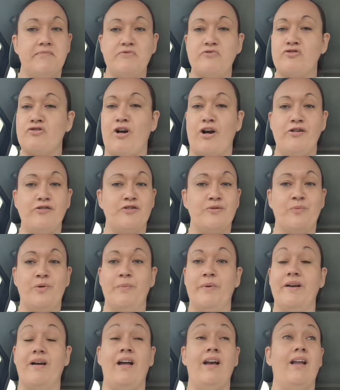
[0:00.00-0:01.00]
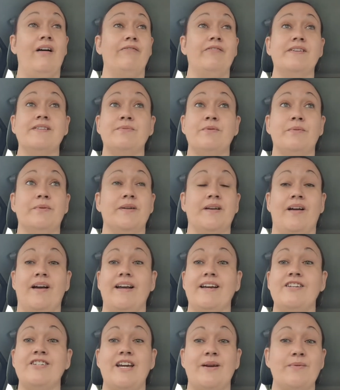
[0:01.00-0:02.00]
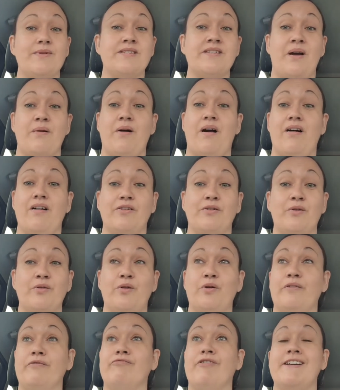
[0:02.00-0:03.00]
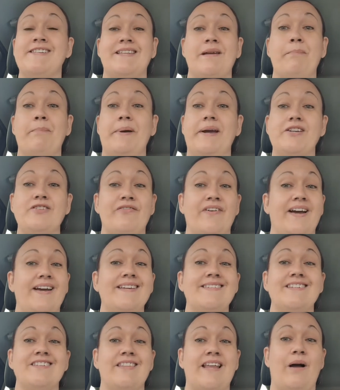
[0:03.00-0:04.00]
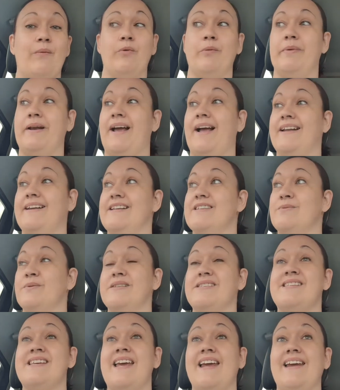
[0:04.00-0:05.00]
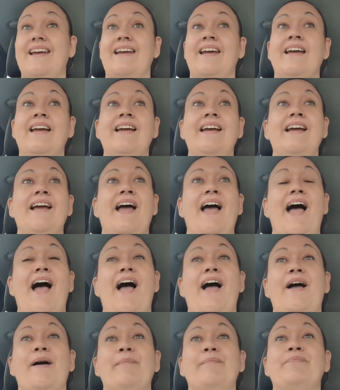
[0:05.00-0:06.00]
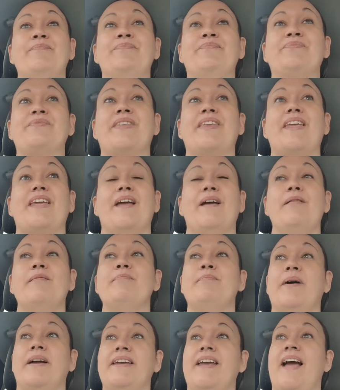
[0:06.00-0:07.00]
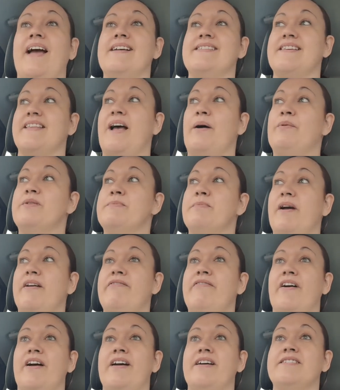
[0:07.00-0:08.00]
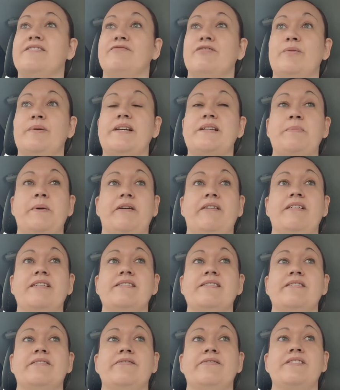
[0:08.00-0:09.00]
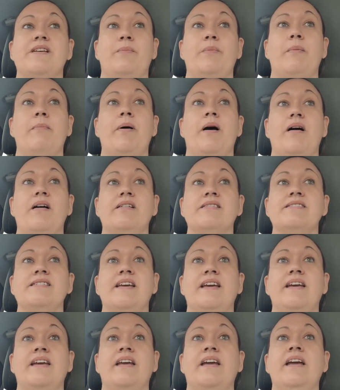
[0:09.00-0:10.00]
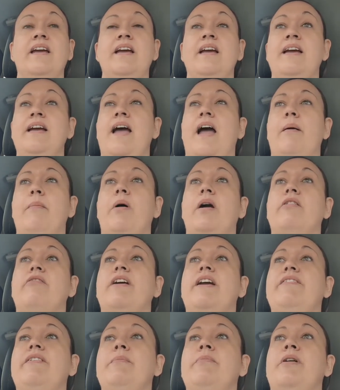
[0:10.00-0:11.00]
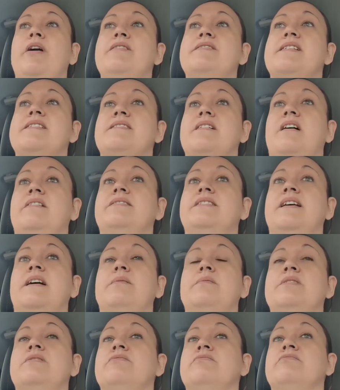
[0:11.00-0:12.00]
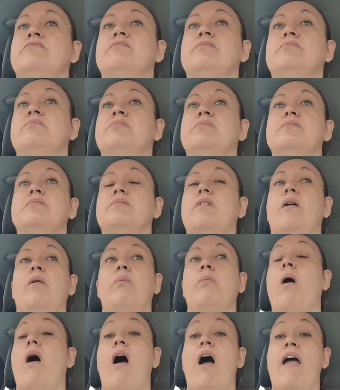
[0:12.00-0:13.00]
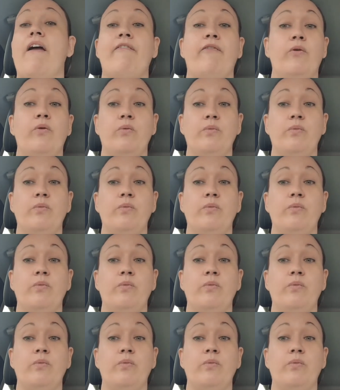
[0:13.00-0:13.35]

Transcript: Trojan woman, I love this woman, like, she was so hardcore, rest in bitch face, that woman had it to a T. But yeah, so that was my first real experience of someone passing, and my grieving process after that was, I thought,